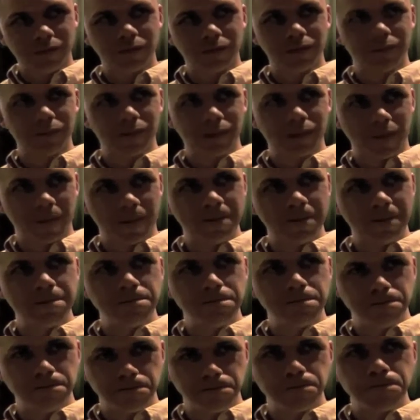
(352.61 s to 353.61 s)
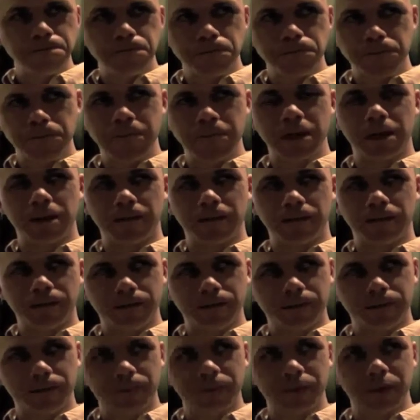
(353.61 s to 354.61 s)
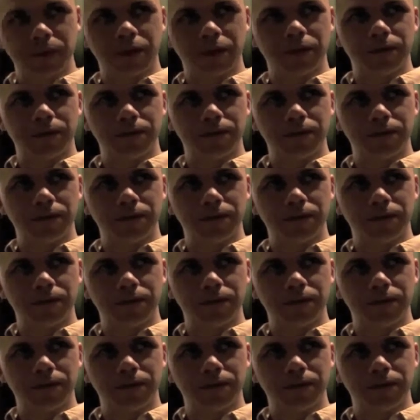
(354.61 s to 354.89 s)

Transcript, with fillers: piano sounds, and, and